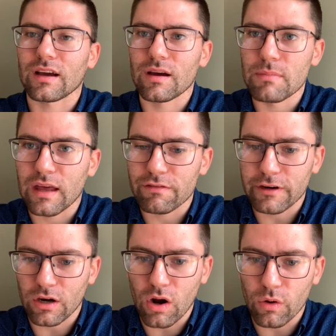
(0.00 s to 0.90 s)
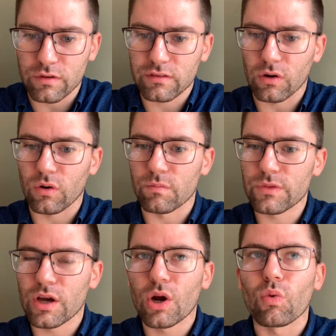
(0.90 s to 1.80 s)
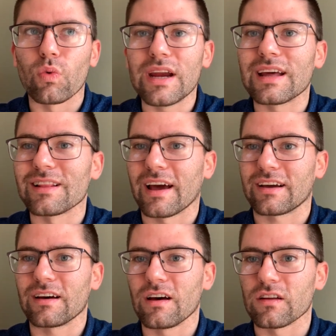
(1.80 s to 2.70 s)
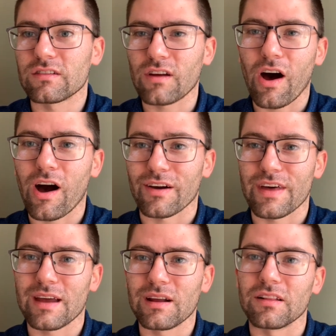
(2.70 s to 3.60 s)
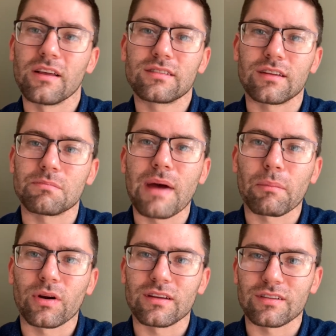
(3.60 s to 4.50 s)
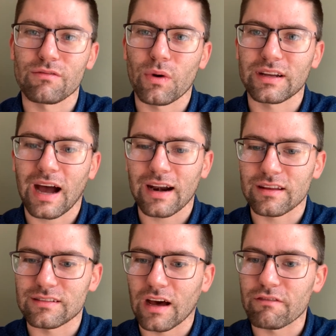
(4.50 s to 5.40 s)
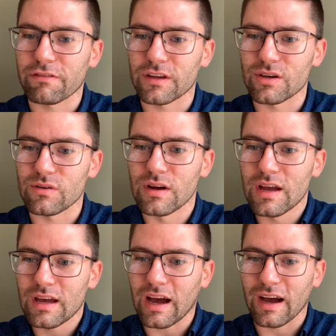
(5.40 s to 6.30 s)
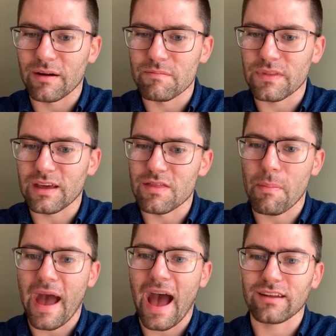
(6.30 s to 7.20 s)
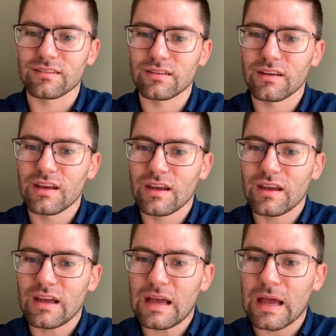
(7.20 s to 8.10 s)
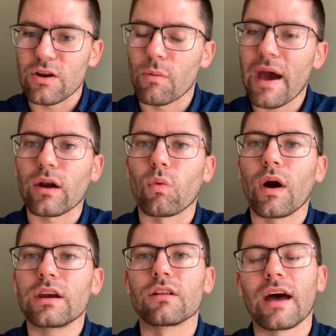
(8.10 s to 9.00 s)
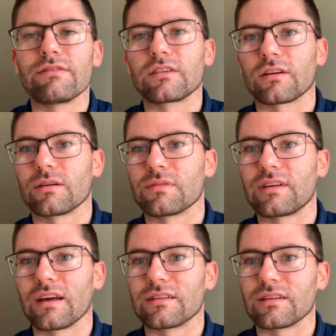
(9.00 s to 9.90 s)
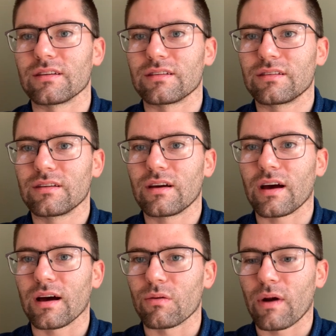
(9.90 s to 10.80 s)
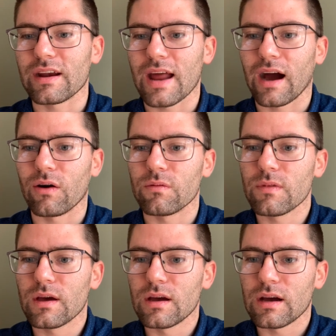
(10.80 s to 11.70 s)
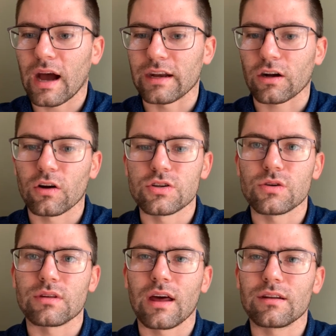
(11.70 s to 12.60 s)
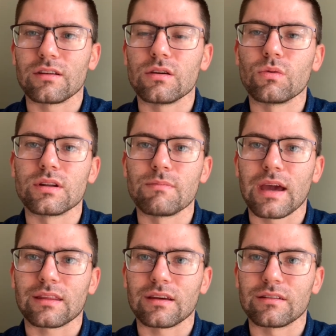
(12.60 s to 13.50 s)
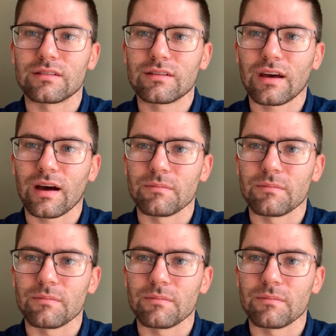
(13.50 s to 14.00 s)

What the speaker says: a command for your own soul. Read it like a song that elicits memories of what God has done for you in the past. And no matter what your life circumstances right now, I encourage you that you would make these